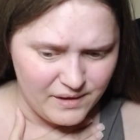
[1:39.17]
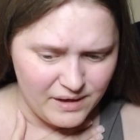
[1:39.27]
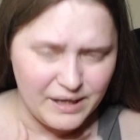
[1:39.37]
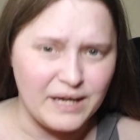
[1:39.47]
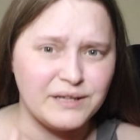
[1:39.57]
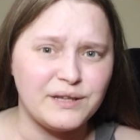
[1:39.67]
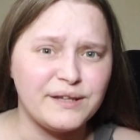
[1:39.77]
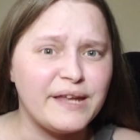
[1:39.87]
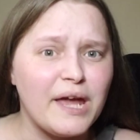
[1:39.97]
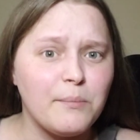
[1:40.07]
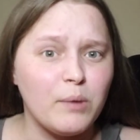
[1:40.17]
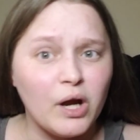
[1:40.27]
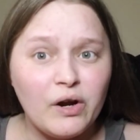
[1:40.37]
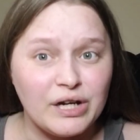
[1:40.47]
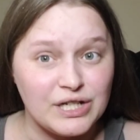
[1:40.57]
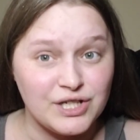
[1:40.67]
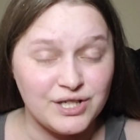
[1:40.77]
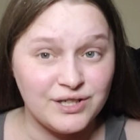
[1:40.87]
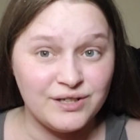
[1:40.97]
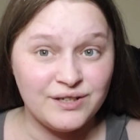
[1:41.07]
against gay
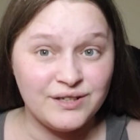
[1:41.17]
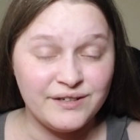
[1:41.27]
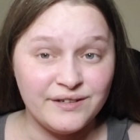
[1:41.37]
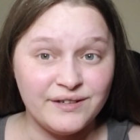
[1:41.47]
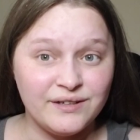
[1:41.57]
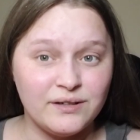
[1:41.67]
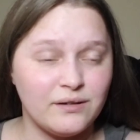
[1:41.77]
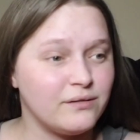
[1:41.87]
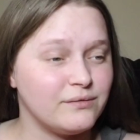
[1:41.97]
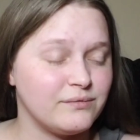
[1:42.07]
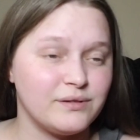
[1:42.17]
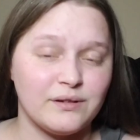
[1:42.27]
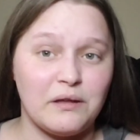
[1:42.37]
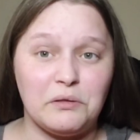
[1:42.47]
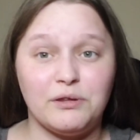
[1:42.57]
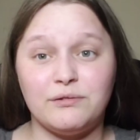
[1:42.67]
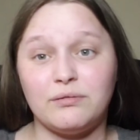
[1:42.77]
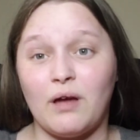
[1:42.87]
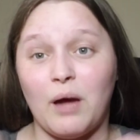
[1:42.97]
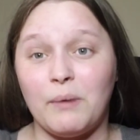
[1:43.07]
marriage.
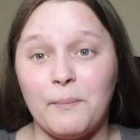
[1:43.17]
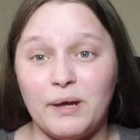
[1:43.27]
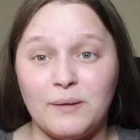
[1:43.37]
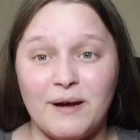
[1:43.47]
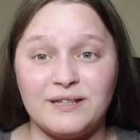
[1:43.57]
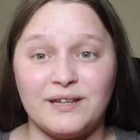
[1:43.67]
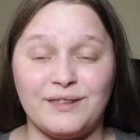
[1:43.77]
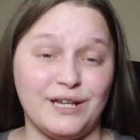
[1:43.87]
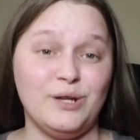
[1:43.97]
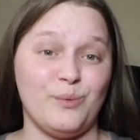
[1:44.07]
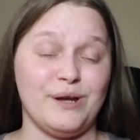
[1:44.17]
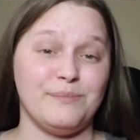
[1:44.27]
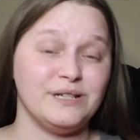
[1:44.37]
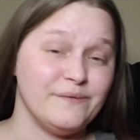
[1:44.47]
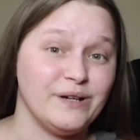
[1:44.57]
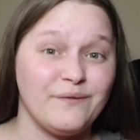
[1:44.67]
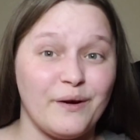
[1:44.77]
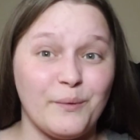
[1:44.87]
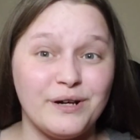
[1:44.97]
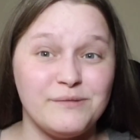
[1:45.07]
I'm not being demonetized anyway, but even if
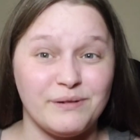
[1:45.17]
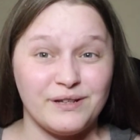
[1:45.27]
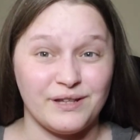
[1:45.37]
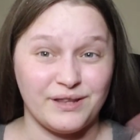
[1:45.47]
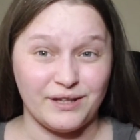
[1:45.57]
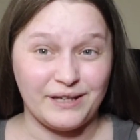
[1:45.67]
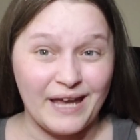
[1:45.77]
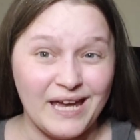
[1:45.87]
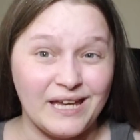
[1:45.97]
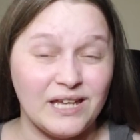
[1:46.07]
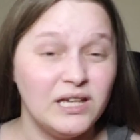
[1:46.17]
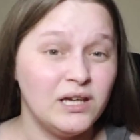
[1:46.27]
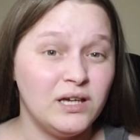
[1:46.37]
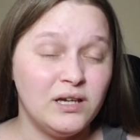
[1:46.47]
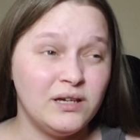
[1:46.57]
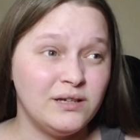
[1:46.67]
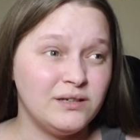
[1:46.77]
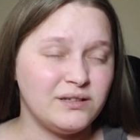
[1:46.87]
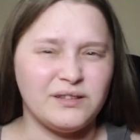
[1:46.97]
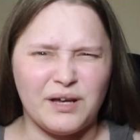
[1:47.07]
I was, because I said gay,
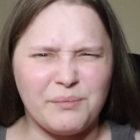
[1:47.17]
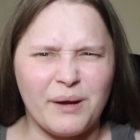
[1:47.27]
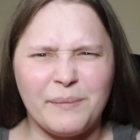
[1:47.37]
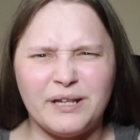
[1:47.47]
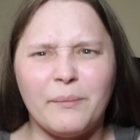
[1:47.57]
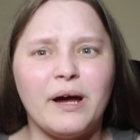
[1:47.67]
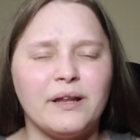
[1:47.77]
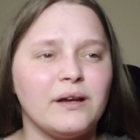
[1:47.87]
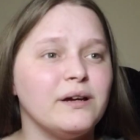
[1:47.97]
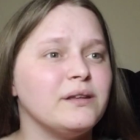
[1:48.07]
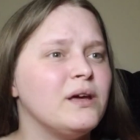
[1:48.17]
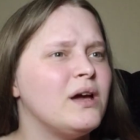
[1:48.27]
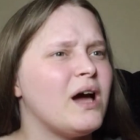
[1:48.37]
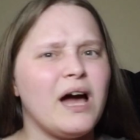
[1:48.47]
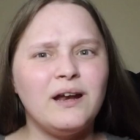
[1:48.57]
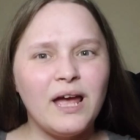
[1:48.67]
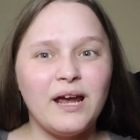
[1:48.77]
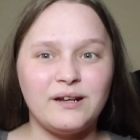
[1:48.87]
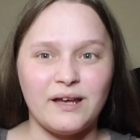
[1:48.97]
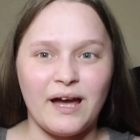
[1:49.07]
I'm gonna be demonetized. I
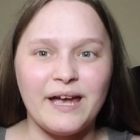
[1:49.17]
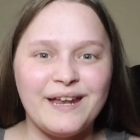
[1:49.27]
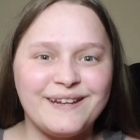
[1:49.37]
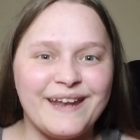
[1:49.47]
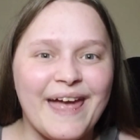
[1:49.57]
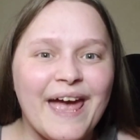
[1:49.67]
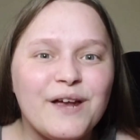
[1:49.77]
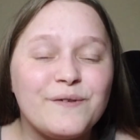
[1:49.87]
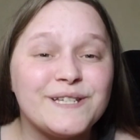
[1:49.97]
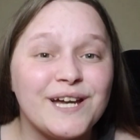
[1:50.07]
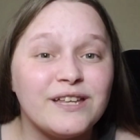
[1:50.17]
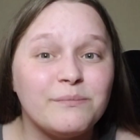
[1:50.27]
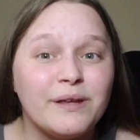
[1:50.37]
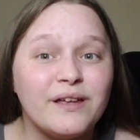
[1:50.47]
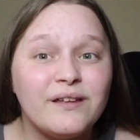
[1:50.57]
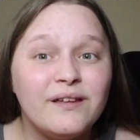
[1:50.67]
had an advertisement